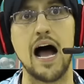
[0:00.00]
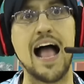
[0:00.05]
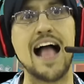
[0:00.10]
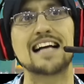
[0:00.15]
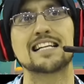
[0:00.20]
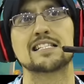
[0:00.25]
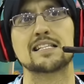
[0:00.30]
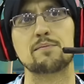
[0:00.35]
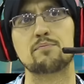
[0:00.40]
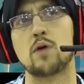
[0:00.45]

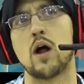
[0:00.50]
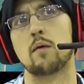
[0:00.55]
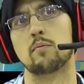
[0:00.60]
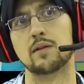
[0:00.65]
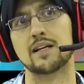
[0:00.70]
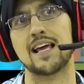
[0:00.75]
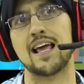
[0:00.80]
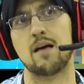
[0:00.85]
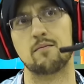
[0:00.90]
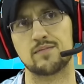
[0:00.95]
Actually,
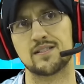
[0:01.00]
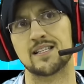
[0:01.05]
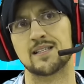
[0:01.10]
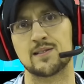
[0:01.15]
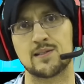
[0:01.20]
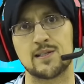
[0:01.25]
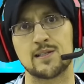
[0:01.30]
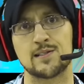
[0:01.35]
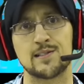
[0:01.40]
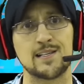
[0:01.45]
probably am,
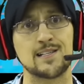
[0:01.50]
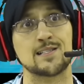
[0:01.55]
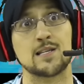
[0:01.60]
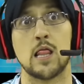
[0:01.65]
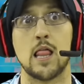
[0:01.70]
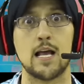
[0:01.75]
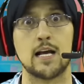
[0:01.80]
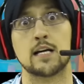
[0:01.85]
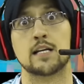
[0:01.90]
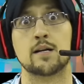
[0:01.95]
since this is
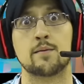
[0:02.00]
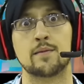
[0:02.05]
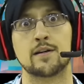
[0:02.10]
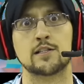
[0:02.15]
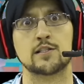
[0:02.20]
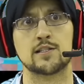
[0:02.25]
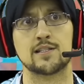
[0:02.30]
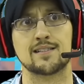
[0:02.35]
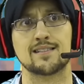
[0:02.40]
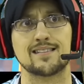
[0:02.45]
Lego
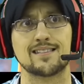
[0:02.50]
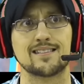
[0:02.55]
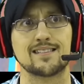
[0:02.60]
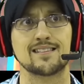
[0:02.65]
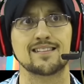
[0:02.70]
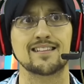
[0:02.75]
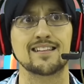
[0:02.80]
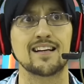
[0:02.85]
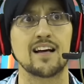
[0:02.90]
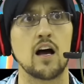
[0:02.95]
Dimensions.
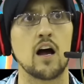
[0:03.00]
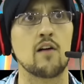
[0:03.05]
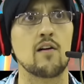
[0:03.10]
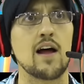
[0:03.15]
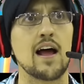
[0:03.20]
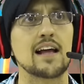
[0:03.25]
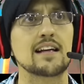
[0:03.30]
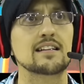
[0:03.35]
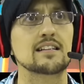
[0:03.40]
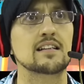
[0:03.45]
All
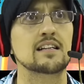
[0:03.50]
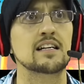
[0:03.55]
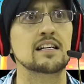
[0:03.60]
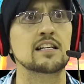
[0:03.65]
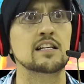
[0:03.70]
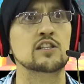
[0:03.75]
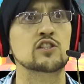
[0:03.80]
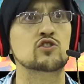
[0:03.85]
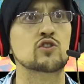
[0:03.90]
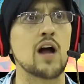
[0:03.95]
right,
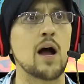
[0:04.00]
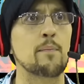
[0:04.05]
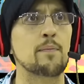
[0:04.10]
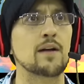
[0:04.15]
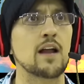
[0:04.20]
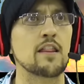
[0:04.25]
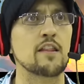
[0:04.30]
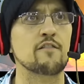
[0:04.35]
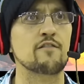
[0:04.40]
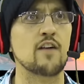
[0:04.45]
drop
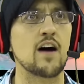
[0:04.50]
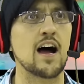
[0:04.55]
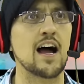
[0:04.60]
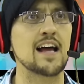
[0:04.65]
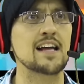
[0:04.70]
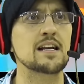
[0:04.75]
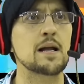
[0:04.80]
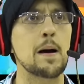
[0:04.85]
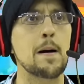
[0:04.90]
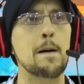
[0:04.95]
it on the
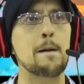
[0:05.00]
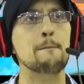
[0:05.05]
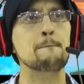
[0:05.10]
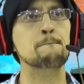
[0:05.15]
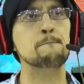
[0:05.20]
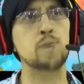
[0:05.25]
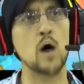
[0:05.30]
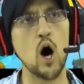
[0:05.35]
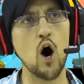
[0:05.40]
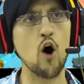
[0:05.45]
vine.
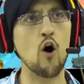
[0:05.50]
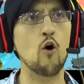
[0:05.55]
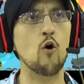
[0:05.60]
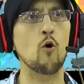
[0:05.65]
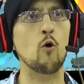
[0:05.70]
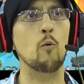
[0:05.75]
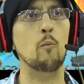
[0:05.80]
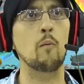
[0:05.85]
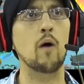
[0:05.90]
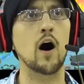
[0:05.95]

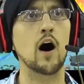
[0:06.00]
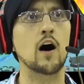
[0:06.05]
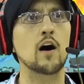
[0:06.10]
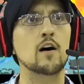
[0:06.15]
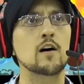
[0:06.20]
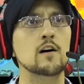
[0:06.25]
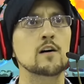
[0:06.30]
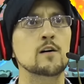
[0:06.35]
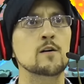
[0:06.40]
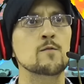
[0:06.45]
Boom!
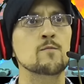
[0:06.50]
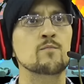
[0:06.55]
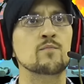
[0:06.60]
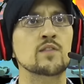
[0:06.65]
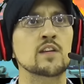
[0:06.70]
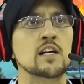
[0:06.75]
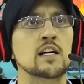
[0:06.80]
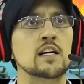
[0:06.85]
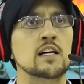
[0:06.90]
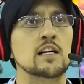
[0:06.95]

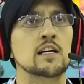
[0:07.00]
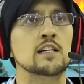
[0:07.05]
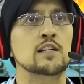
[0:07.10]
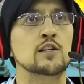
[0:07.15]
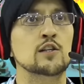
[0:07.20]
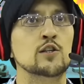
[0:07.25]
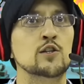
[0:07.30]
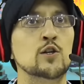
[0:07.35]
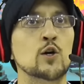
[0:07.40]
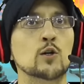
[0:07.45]

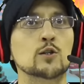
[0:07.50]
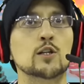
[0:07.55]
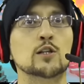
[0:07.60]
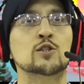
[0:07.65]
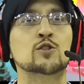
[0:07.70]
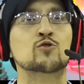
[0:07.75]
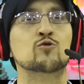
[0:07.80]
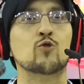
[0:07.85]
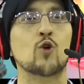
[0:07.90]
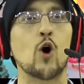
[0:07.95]
You
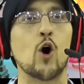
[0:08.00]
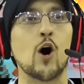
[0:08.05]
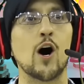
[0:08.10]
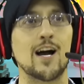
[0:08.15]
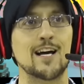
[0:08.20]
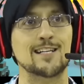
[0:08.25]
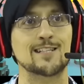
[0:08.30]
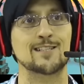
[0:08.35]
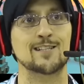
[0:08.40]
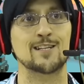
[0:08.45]

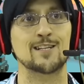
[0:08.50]
destroy.